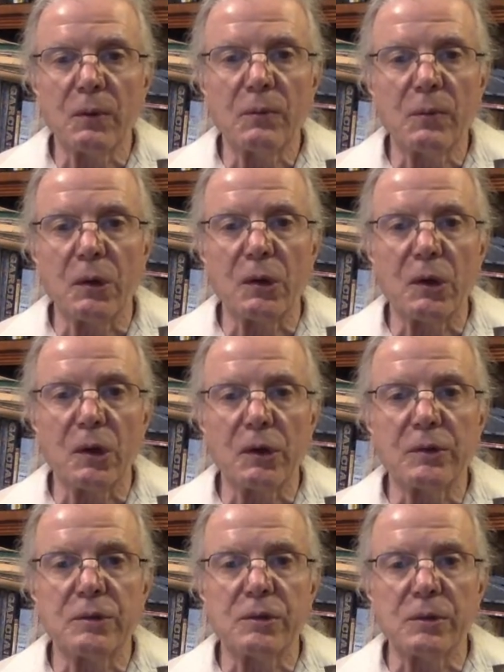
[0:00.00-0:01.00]
1
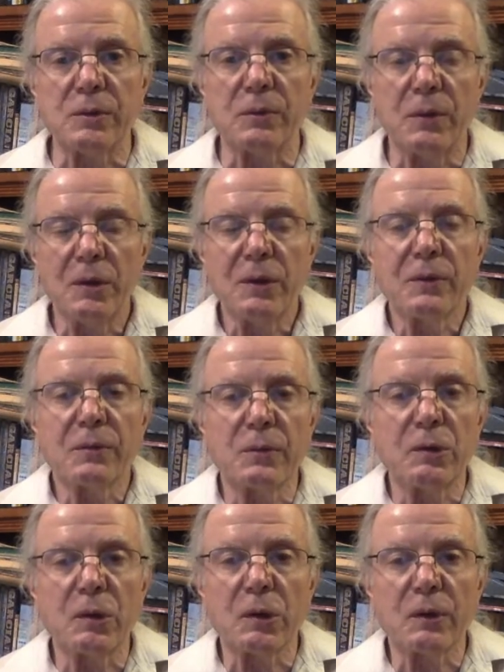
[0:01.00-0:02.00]
and 2,
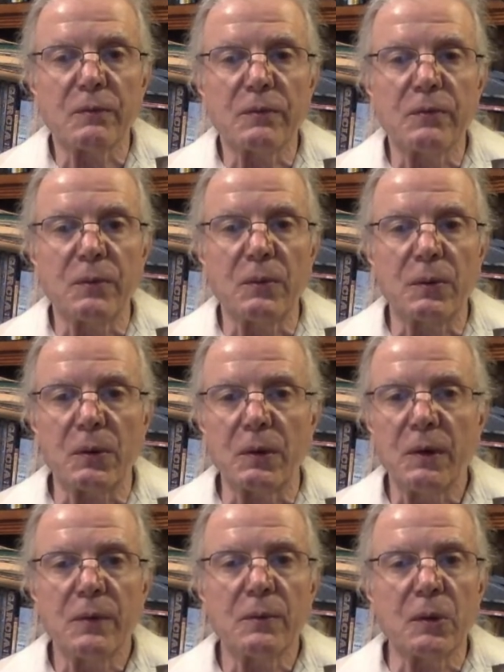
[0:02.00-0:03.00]
3 and 4.
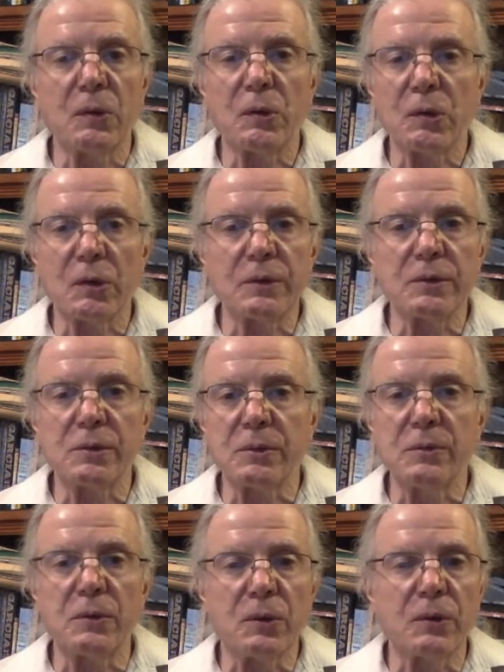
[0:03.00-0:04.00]
1 and
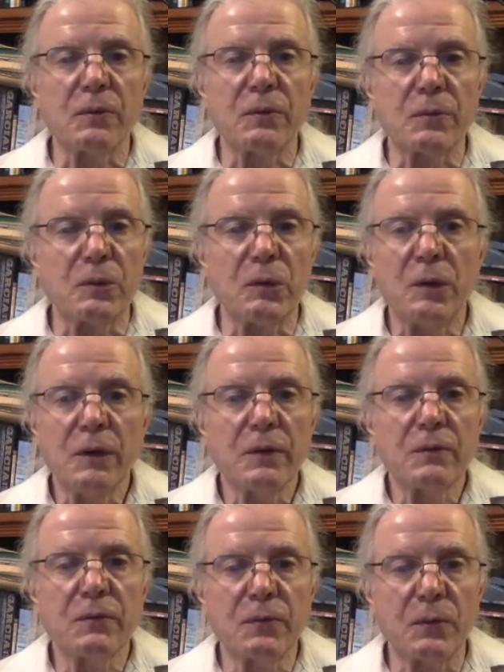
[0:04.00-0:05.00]
2 and 3,
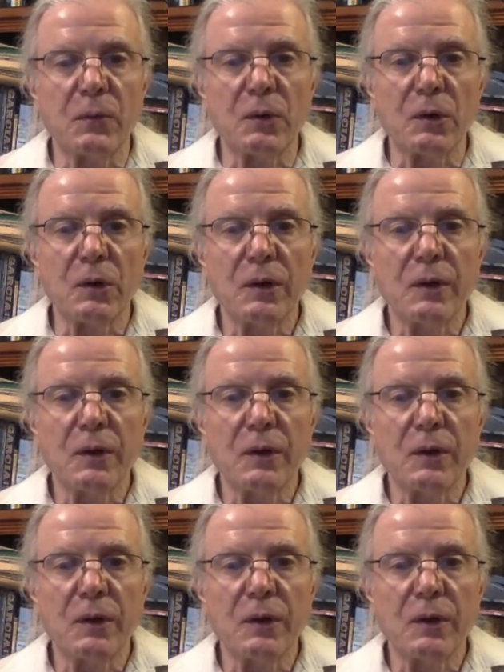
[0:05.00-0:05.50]
4.